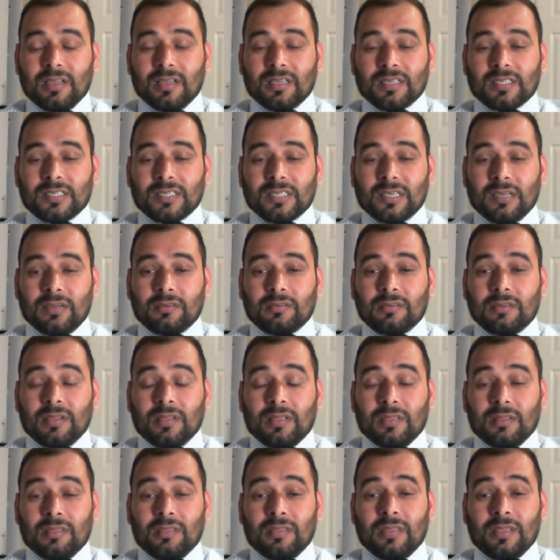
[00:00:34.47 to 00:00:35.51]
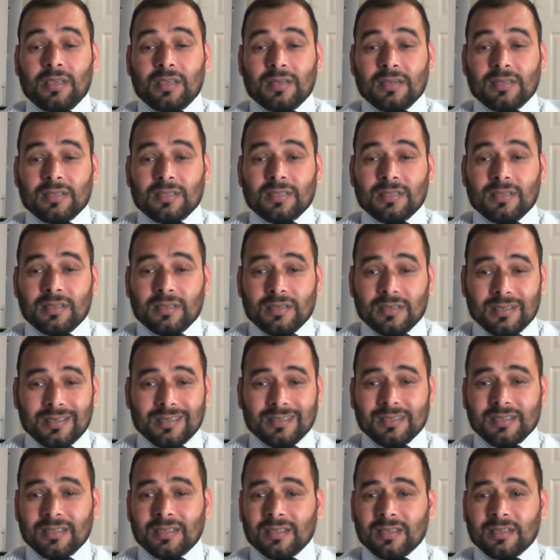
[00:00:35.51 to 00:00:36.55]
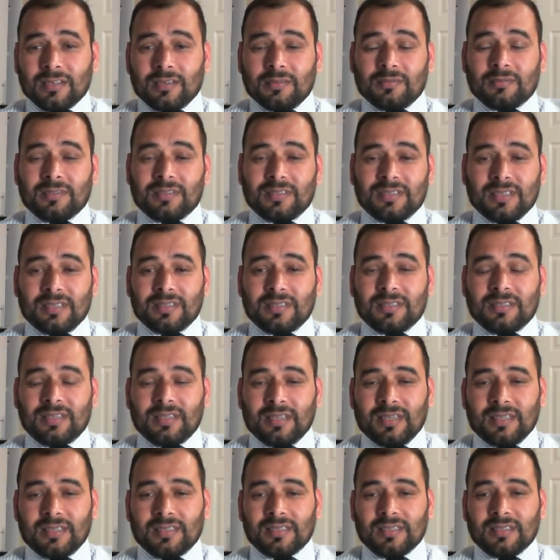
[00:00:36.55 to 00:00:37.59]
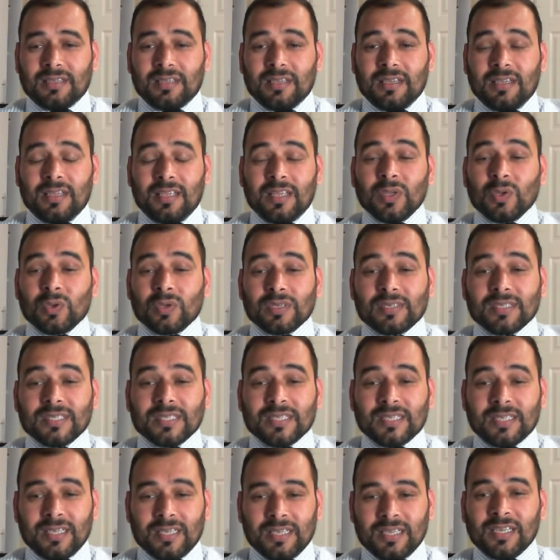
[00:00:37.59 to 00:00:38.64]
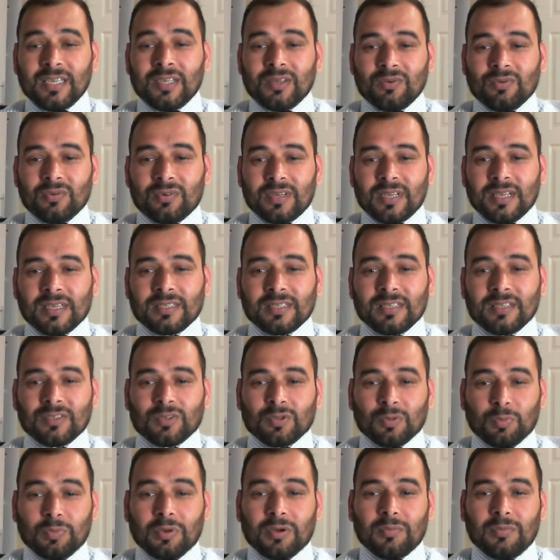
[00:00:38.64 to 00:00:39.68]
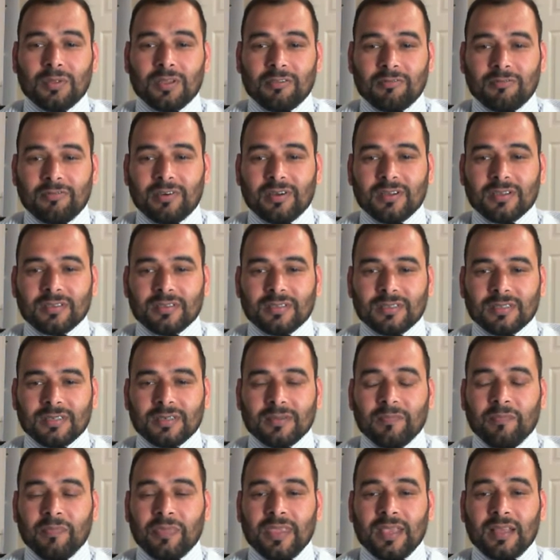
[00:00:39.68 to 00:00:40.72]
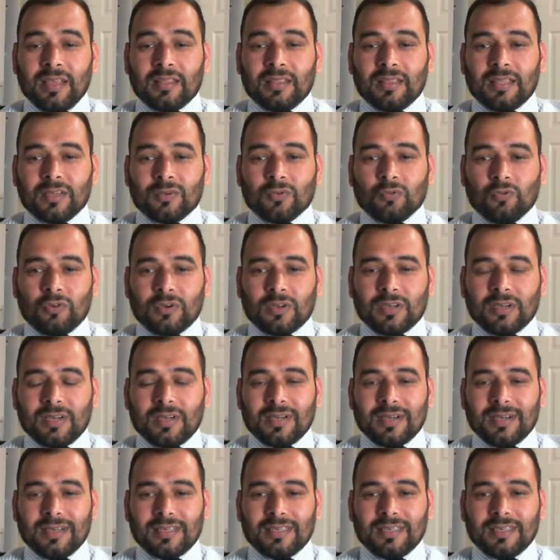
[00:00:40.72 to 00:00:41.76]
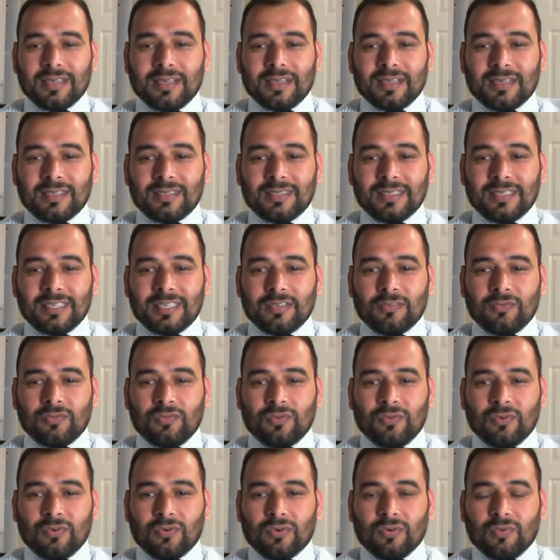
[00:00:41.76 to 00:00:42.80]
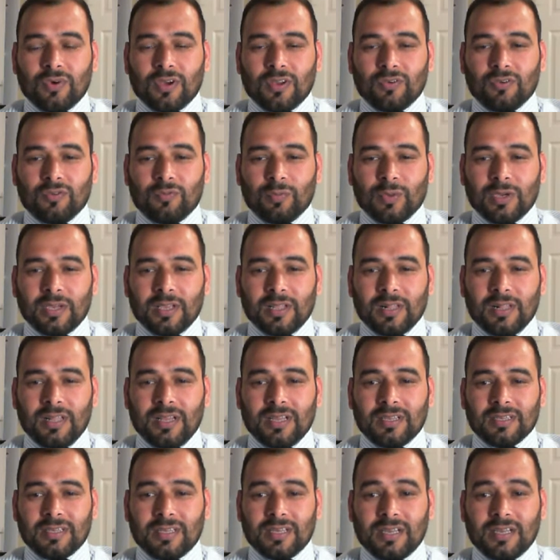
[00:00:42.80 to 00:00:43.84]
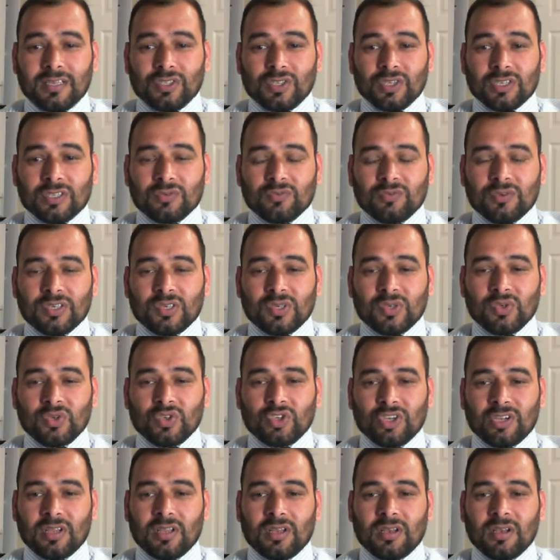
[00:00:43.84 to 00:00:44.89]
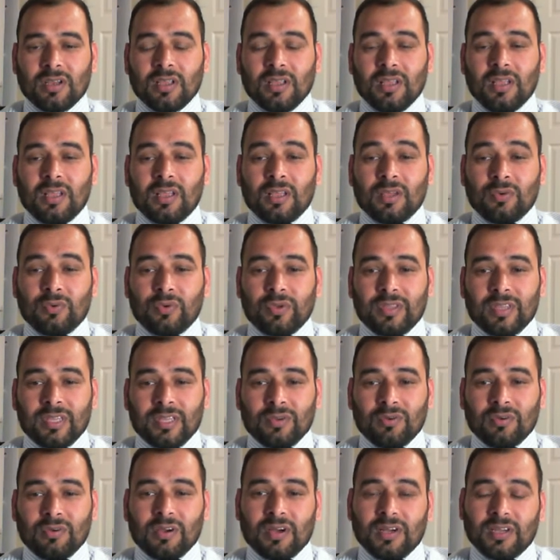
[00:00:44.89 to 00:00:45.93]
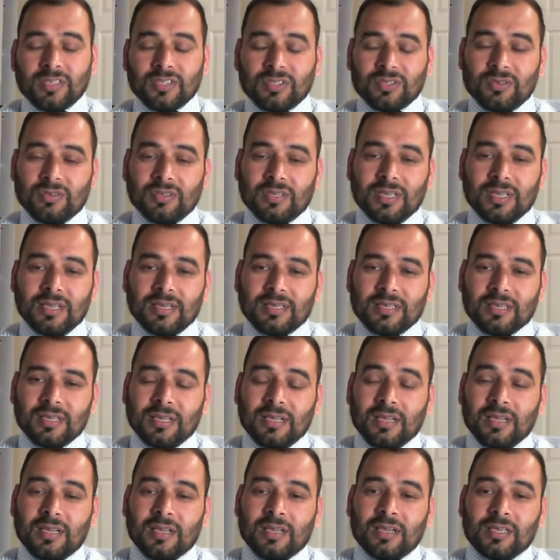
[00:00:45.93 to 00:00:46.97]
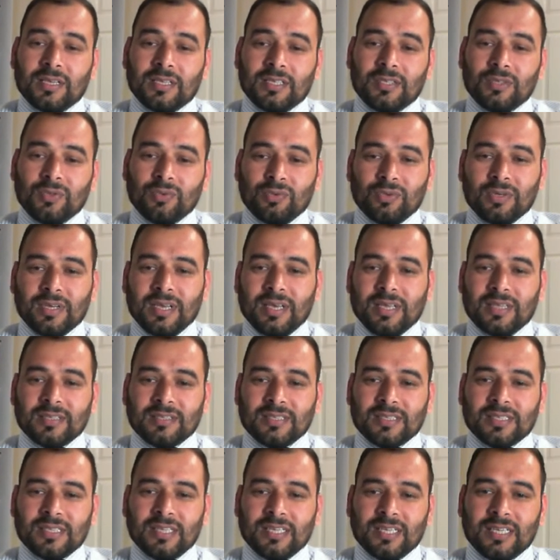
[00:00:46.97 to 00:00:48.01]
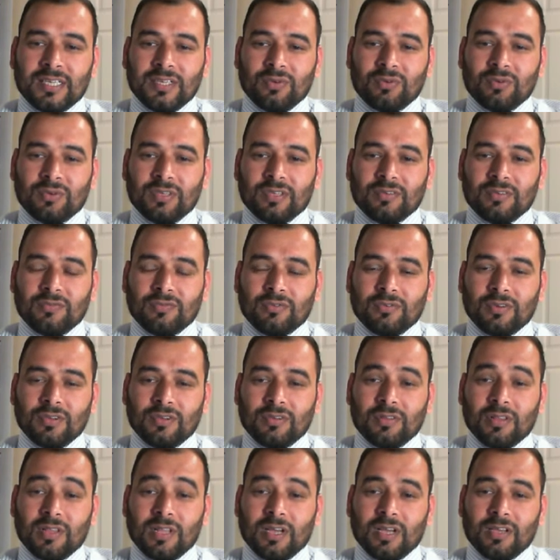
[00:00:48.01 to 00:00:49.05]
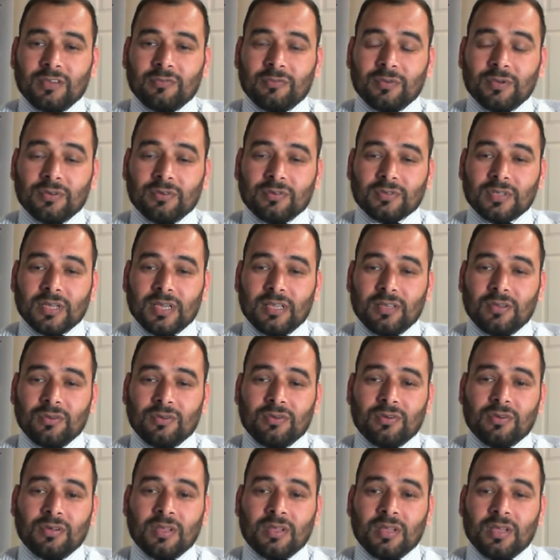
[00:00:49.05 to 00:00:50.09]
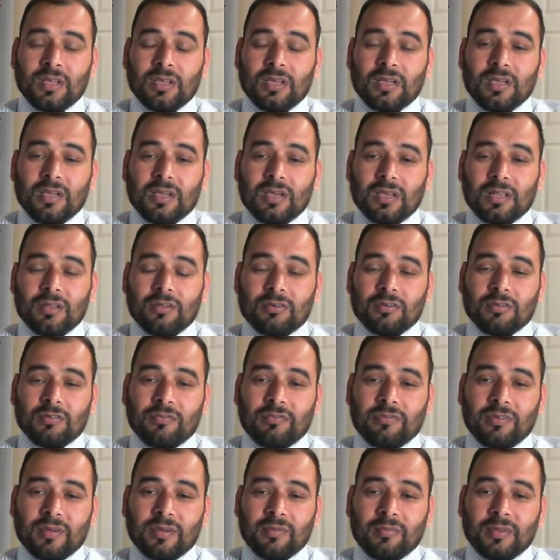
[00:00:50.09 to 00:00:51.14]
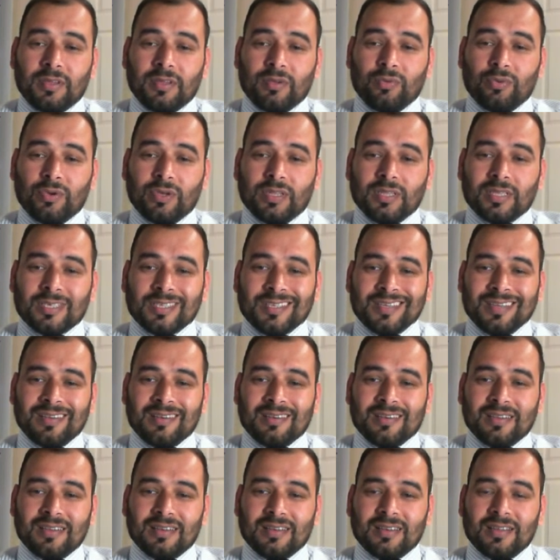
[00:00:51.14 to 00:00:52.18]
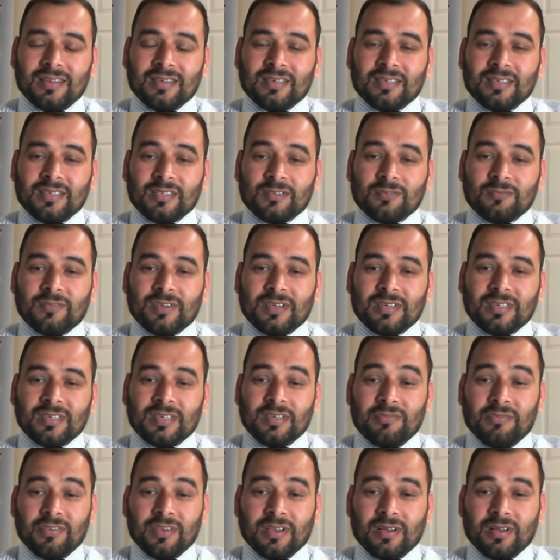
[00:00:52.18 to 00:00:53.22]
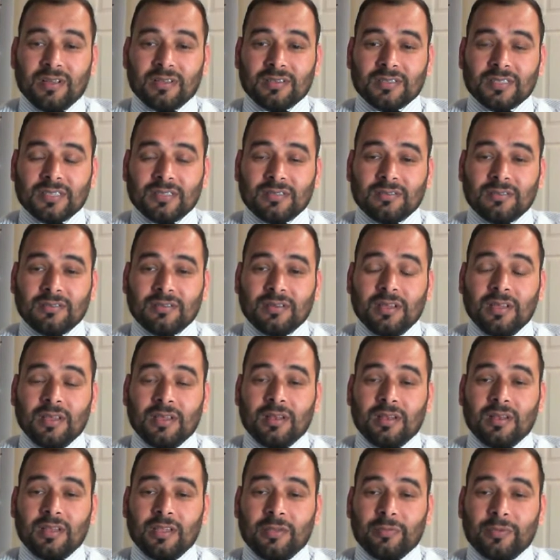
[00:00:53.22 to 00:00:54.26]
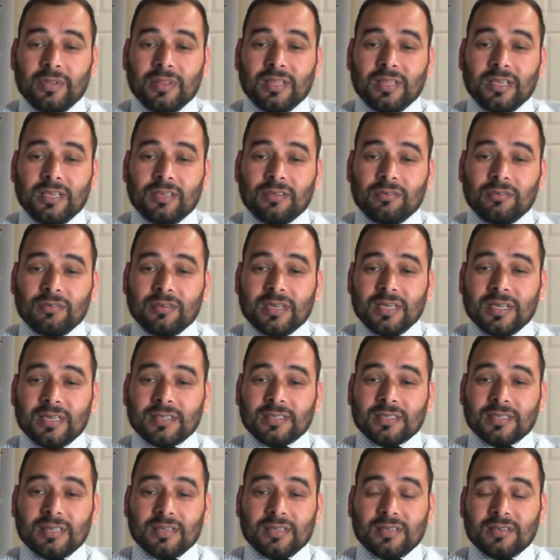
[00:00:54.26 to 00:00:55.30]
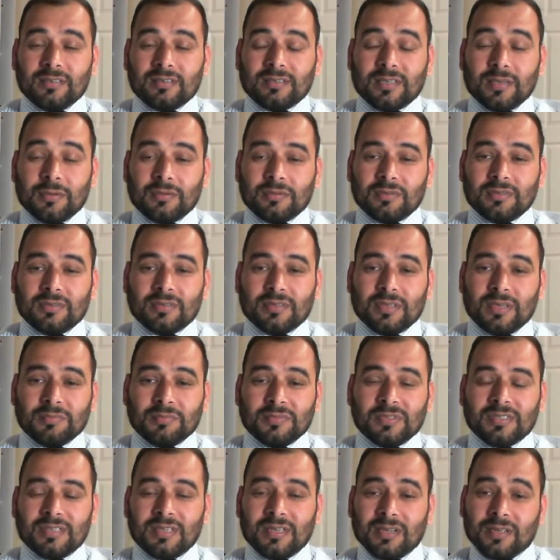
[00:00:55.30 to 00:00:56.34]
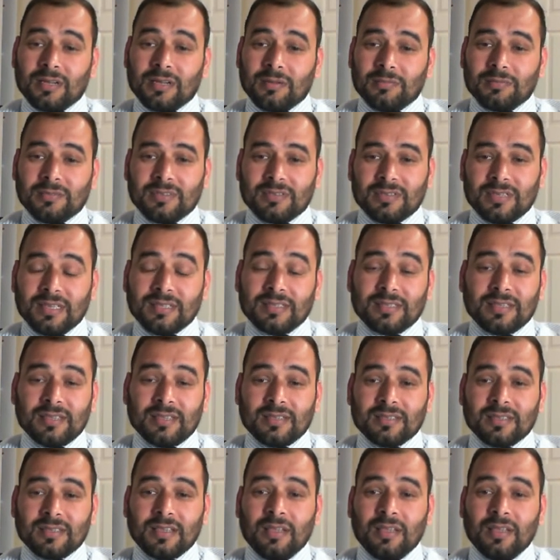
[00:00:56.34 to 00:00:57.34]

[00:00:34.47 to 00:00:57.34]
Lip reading: So there are certain circumstances you can secure access to public fund, and that's what I did for one of my clients, and I just want to share with you guys so that you can secure it for your life, because I know a lot of family with children and it is very difficult to live in the UK some circumstances